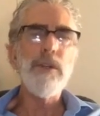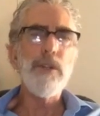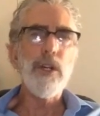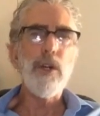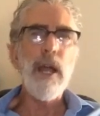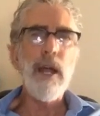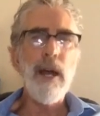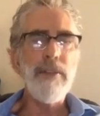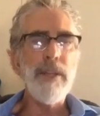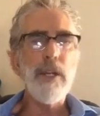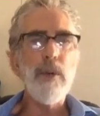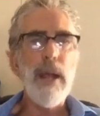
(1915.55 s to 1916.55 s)

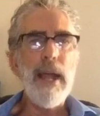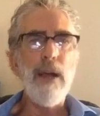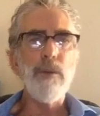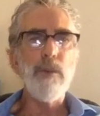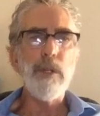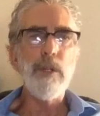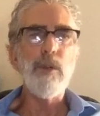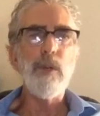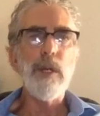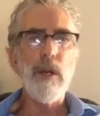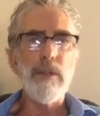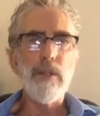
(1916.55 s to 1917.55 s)
the ground when you're doing
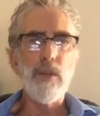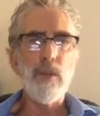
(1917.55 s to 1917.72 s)
it.